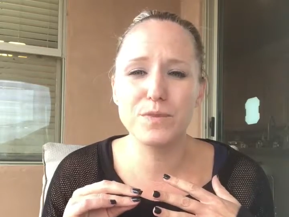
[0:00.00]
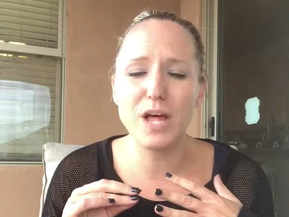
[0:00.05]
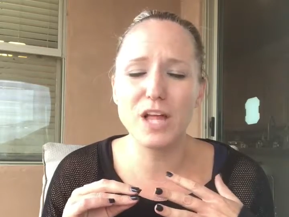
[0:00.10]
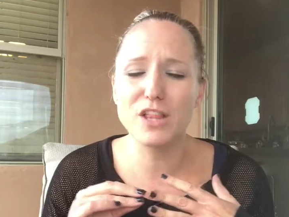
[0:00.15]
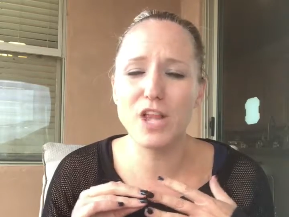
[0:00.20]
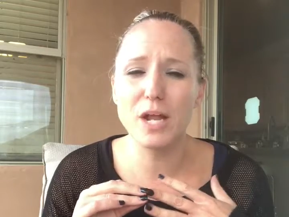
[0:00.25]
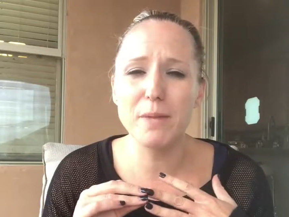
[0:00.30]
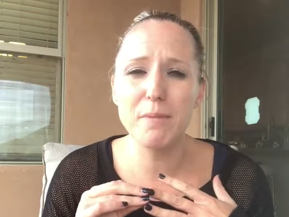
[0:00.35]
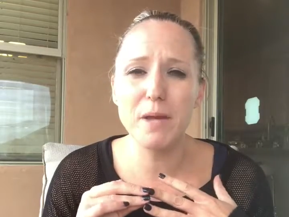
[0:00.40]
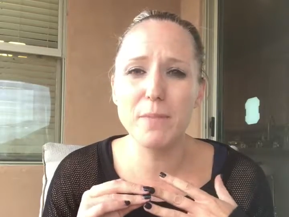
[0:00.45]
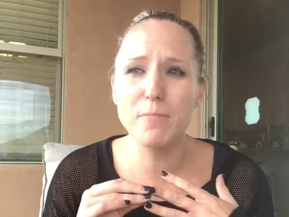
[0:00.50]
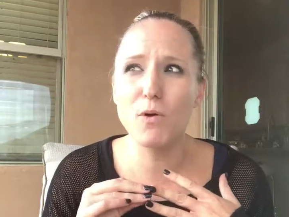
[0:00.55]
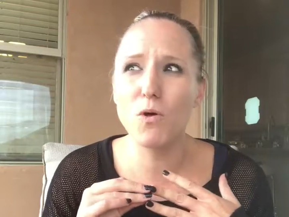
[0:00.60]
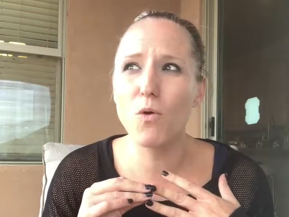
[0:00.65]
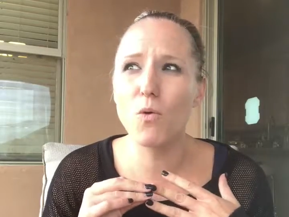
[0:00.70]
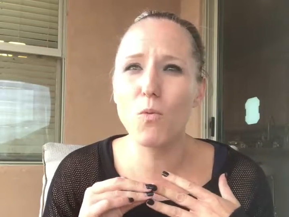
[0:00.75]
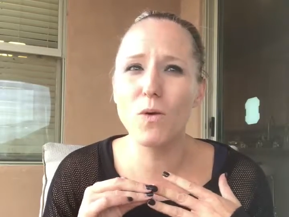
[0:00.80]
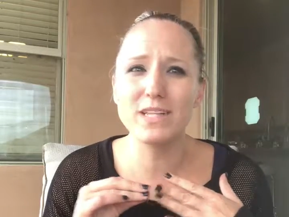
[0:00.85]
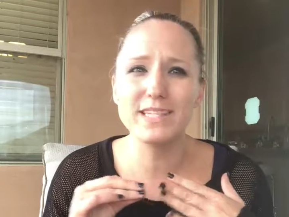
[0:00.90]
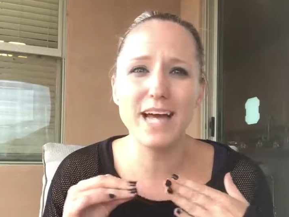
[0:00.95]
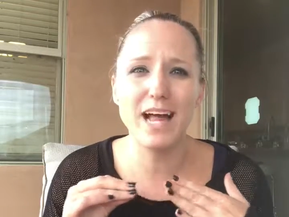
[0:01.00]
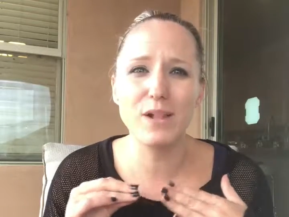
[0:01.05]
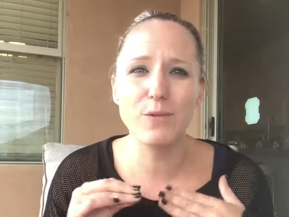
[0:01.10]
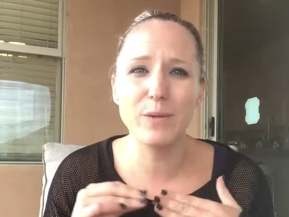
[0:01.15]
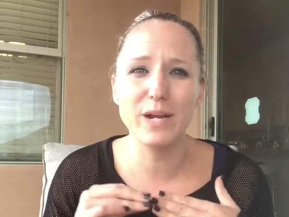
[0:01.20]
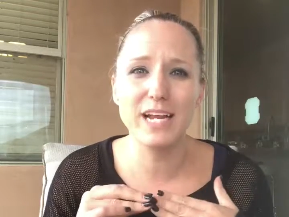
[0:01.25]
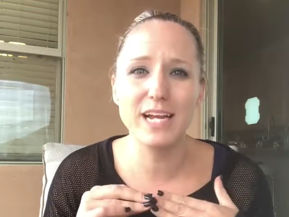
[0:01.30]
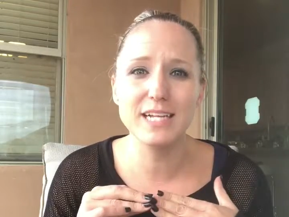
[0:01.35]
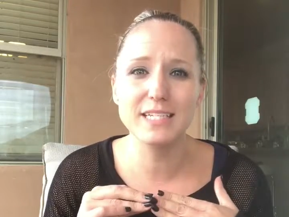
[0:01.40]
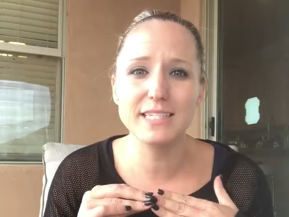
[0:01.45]
a lot of people, once
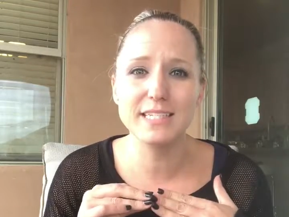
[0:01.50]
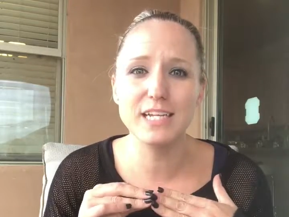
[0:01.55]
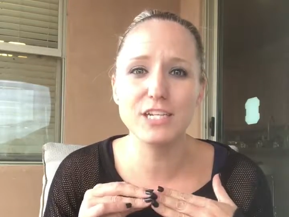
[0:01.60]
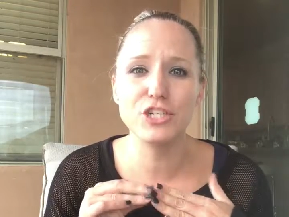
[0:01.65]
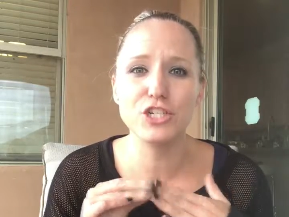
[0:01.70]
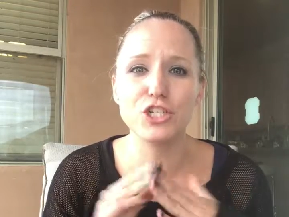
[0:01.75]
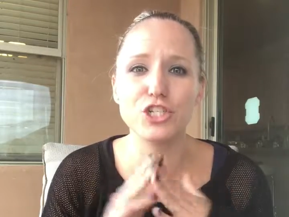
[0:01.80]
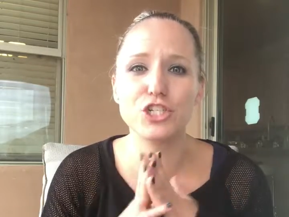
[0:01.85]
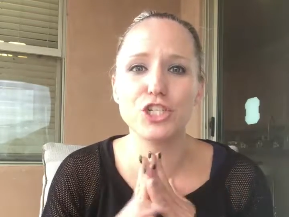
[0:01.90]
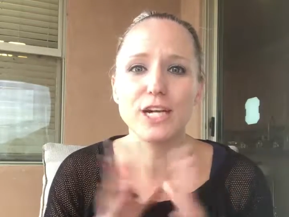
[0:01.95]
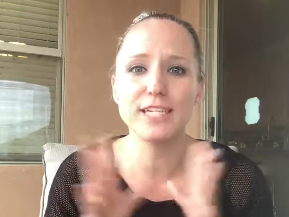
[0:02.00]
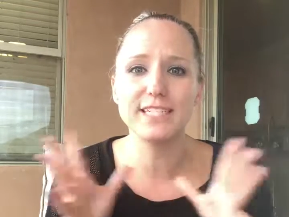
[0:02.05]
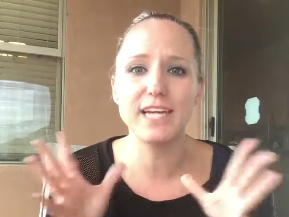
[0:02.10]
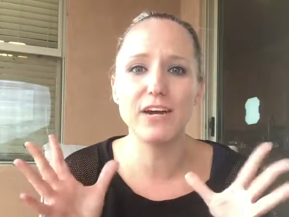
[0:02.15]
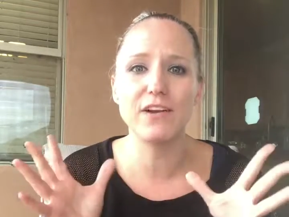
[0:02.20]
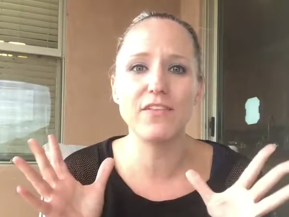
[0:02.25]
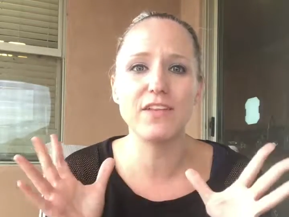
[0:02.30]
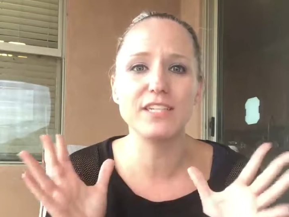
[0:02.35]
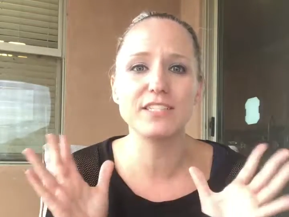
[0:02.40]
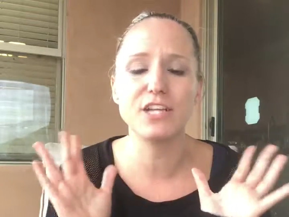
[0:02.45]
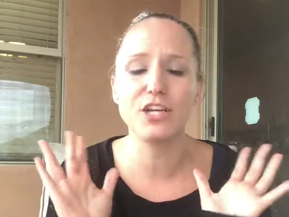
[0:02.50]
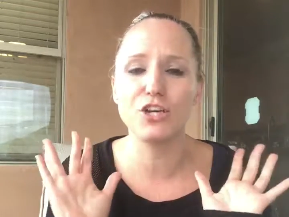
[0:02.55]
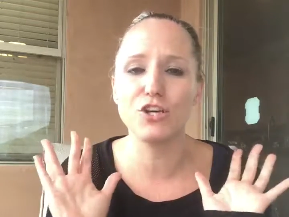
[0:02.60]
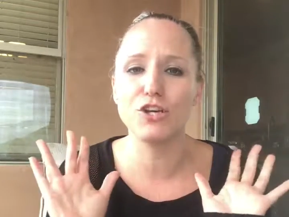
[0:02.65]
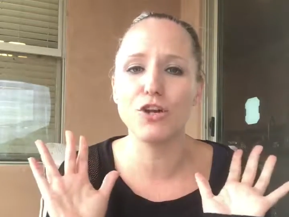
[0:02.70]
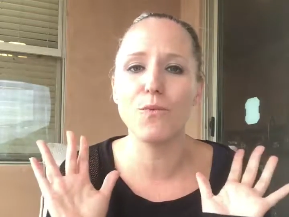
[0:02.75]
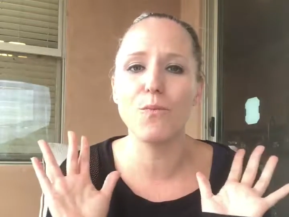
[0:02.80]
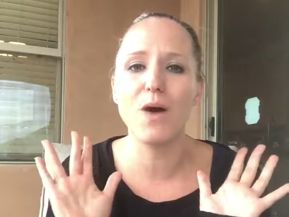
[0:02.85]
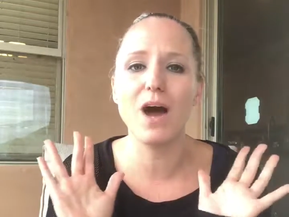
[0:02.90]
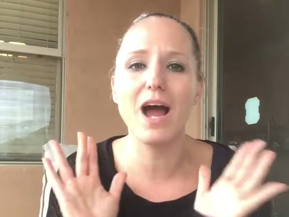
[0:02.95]
Halloween hits, they just shut down and they say, you
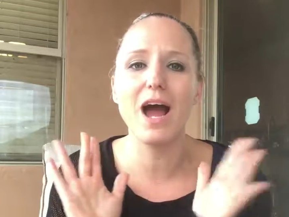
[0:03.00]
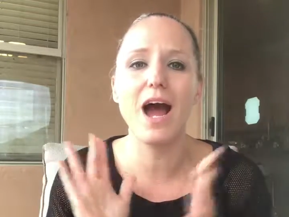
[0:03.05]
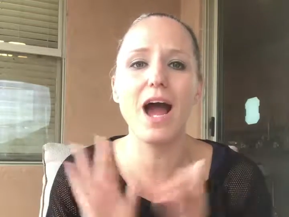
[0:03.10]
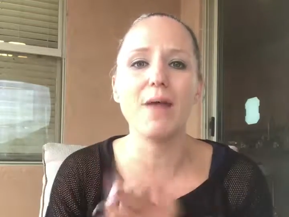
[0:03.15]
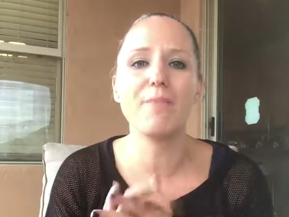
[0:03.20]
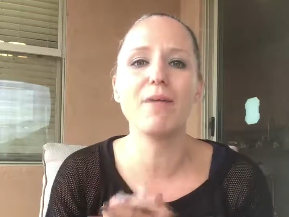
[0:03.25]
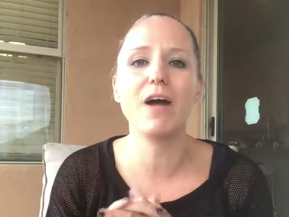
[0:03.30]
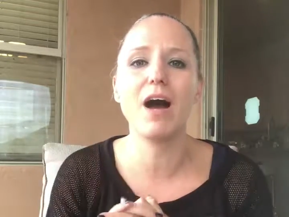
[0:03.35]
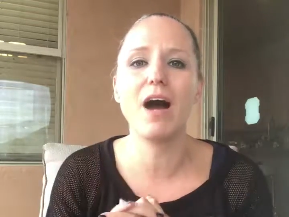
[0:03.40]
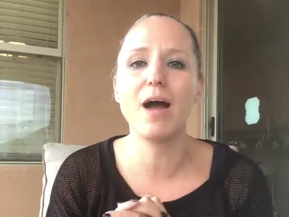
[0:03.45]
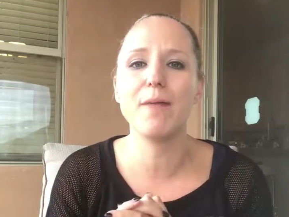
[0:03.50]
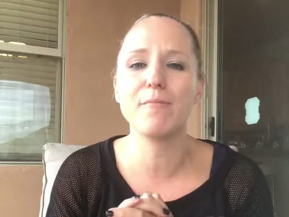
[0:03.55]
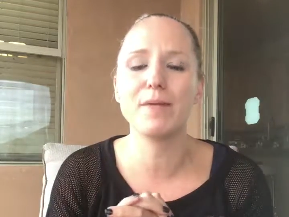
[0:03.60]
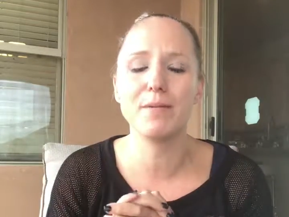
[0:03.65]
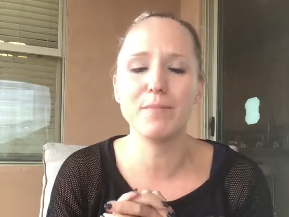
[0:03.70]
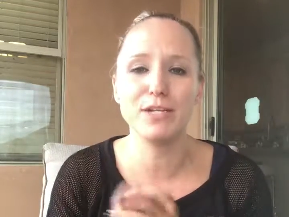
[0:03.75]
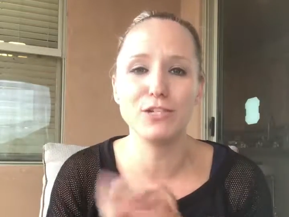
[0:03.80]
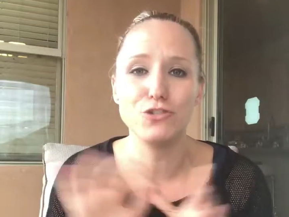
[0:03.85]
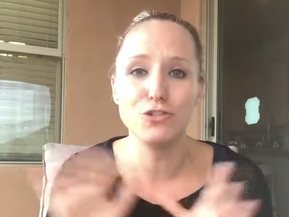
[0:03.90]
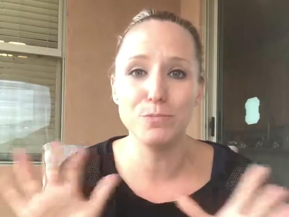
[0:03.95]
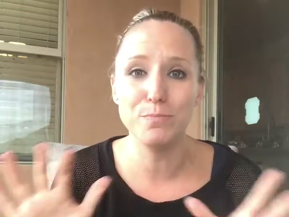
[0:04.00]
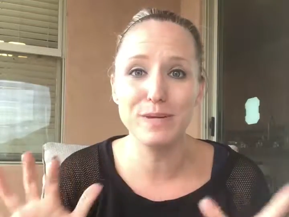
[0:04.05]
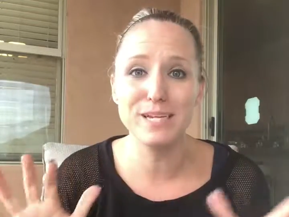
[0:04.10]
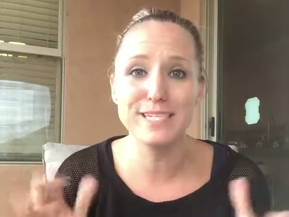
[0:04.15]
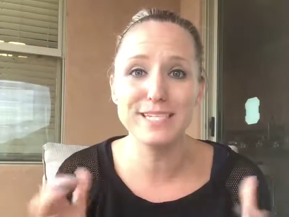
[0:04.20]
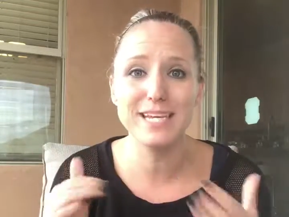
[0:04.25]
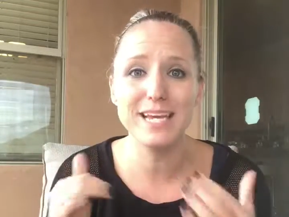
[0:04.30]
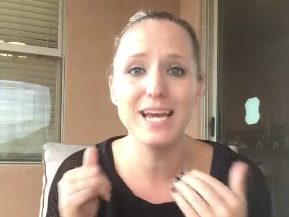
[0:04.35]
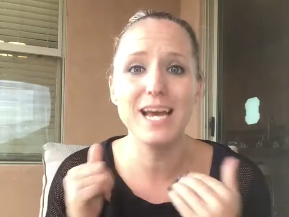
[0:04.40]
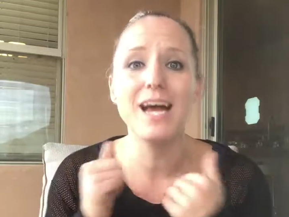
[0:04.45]
know what, I'm not, I'm going to be too
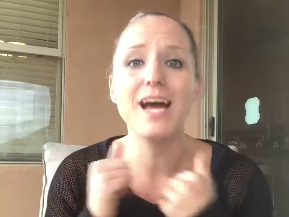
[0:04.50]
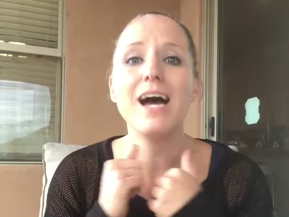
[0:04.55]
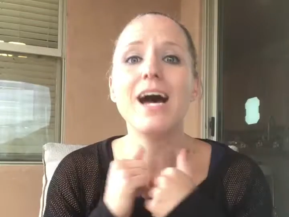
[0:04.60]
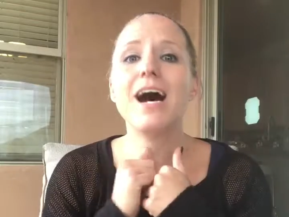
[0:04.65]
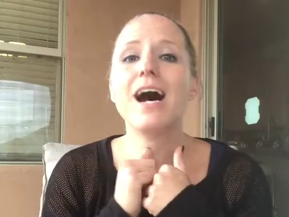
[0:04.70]
busy.